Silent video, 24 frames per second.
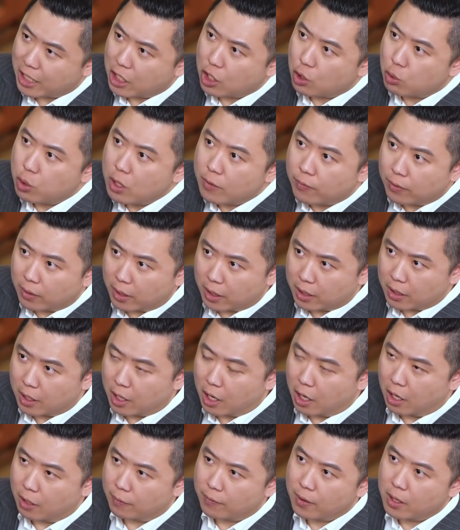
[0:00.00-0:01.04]
equivalent
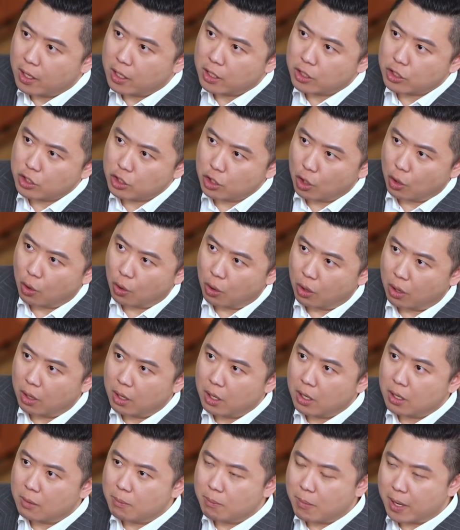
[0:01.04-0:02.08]
of
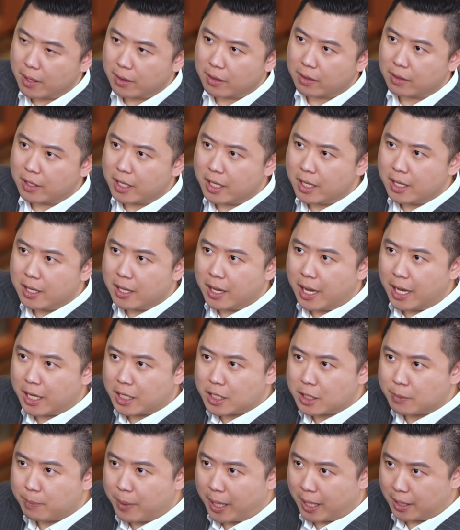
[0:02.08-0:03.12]
your monthly
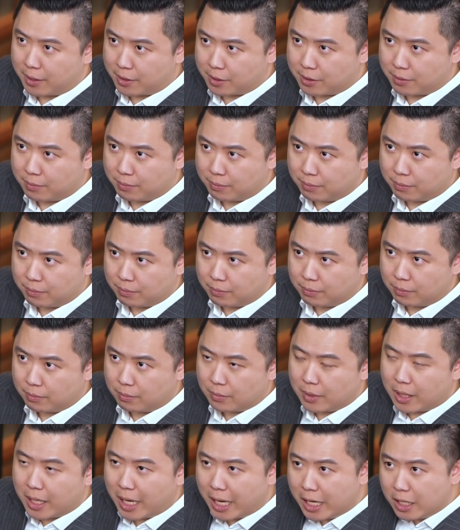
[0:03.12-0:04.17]
expense
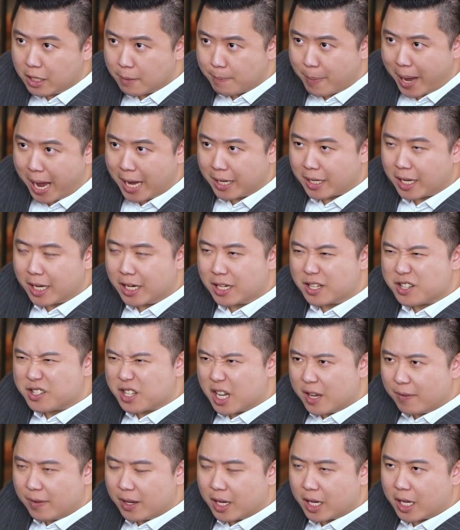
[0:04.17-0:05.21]
in the bank, in a
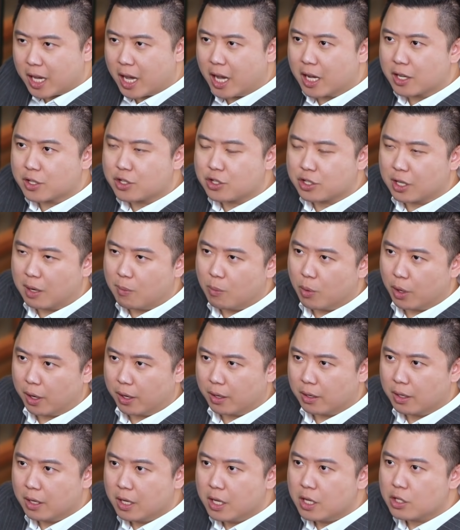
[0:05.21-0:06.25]
saving account
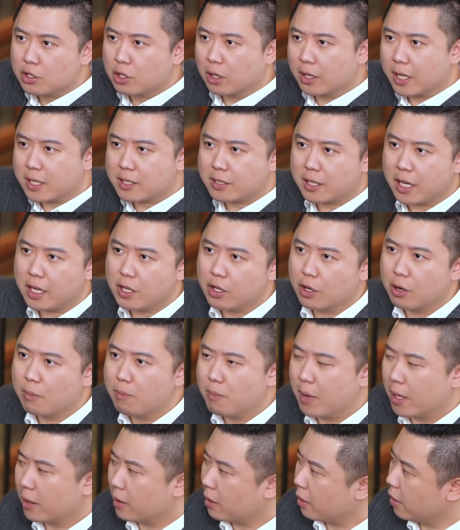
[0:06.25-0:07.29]
somewhere. So let's say your
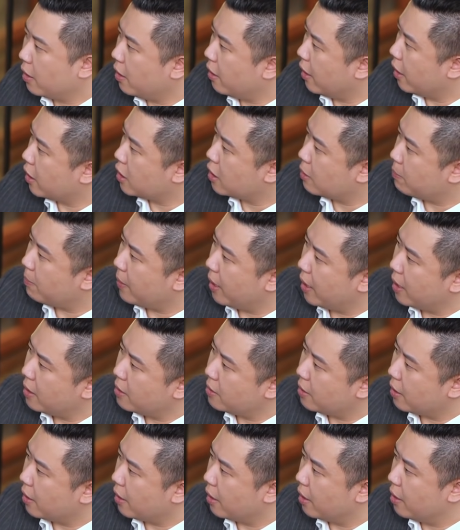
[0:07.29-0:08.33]
monthly
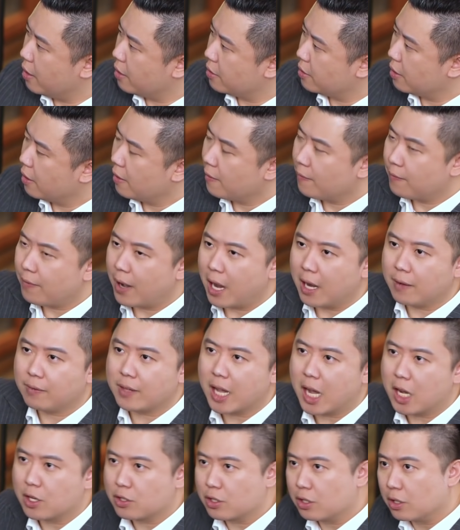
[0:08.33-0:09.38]
expense is
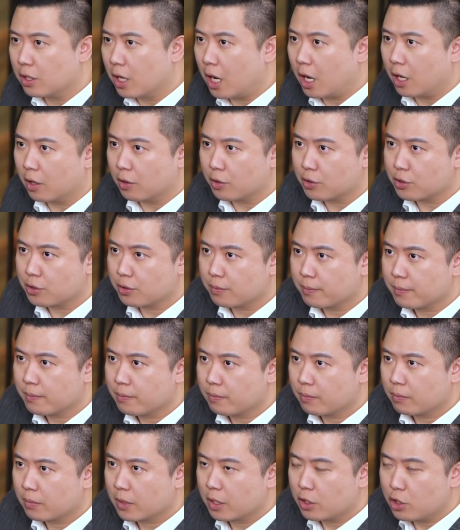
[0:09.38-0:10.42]
$5,000.
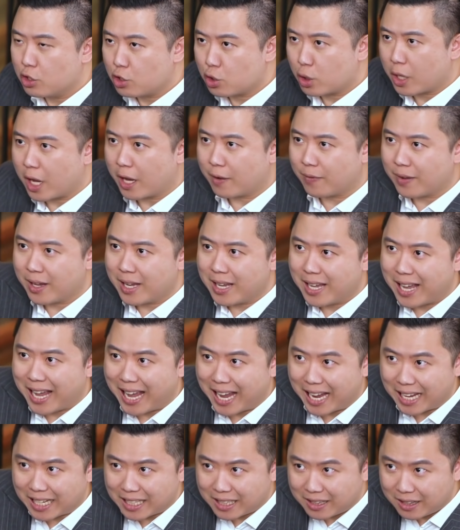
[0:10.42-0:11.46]
You should have
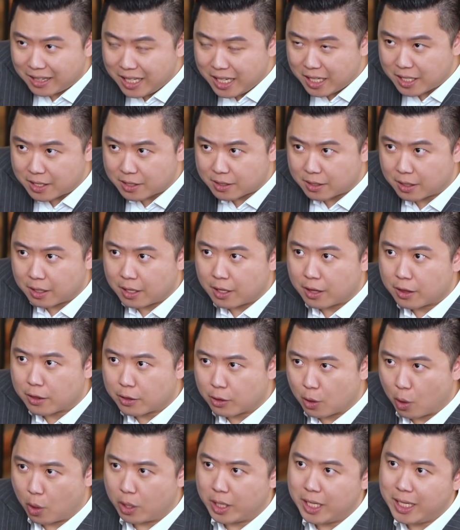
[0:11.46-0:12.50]
at least
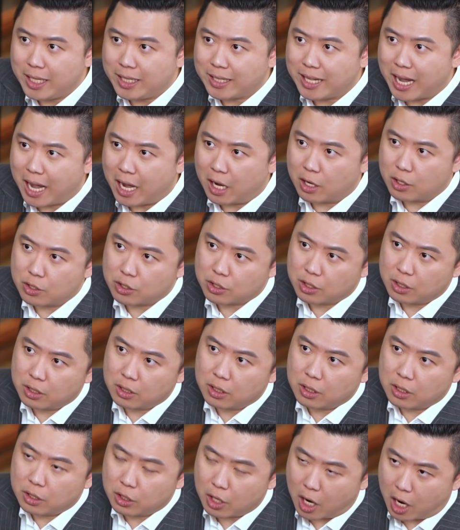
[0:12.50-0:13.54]

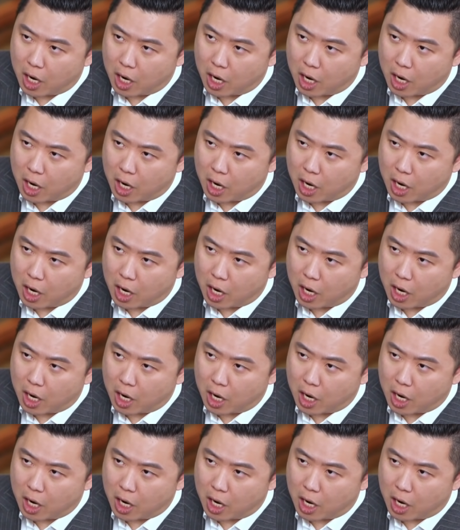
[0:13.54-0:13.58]
$30,000,